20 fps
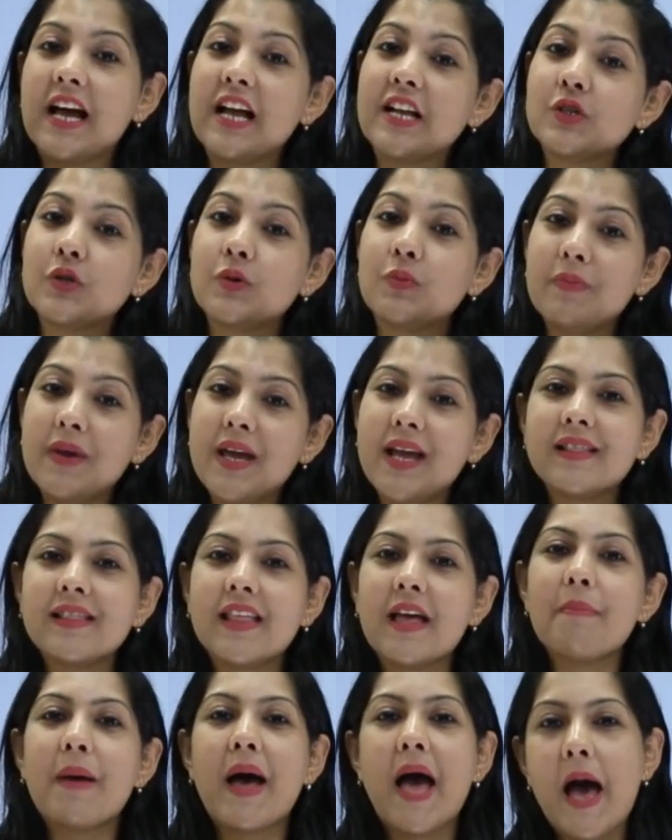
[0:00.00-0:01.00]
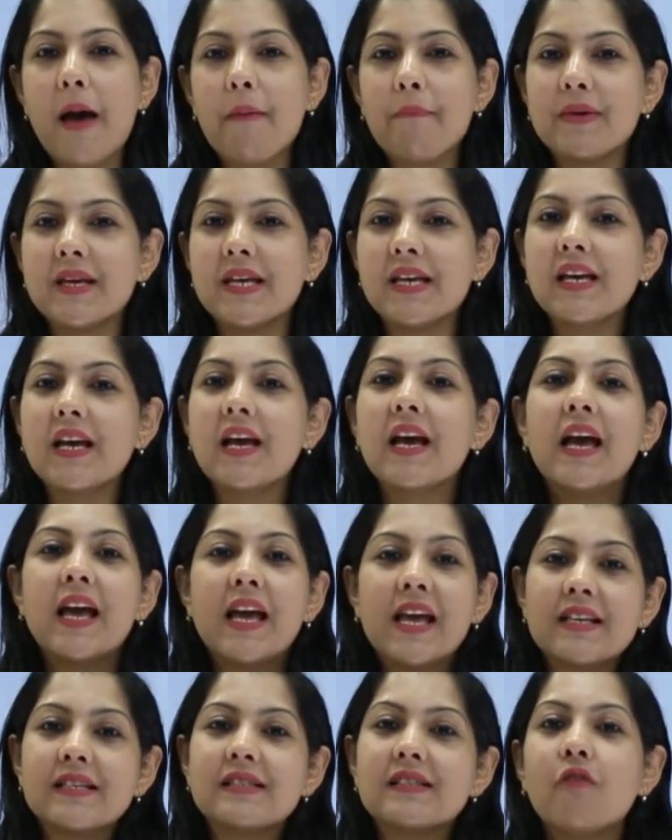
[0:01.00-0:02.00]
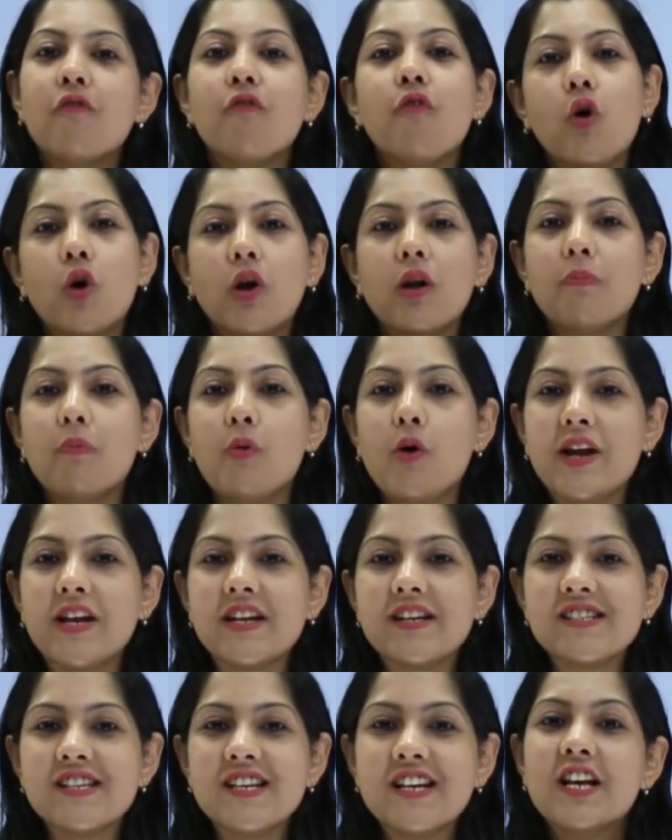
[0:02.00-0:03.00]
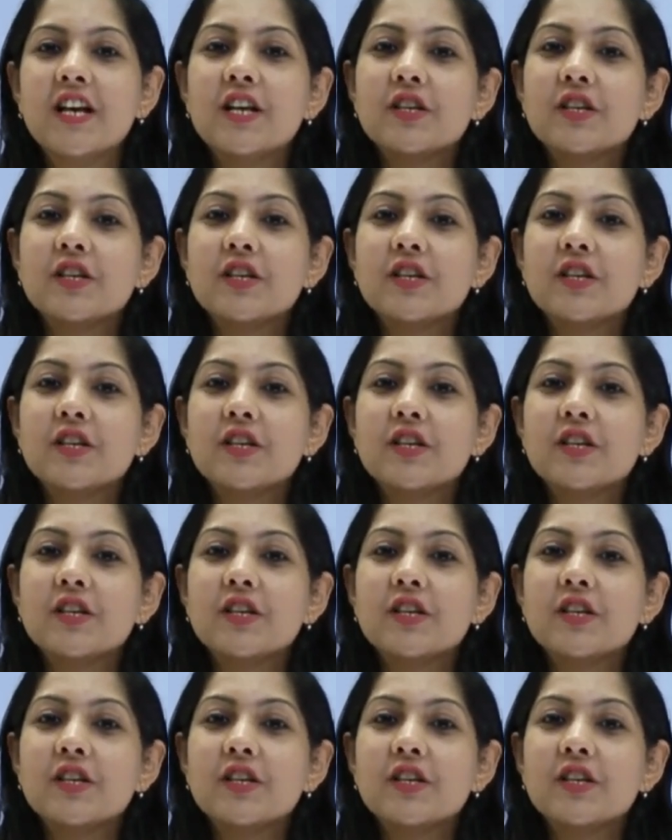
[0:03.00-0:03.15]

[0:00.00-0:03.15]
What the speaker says: and to make them happy is the focal point.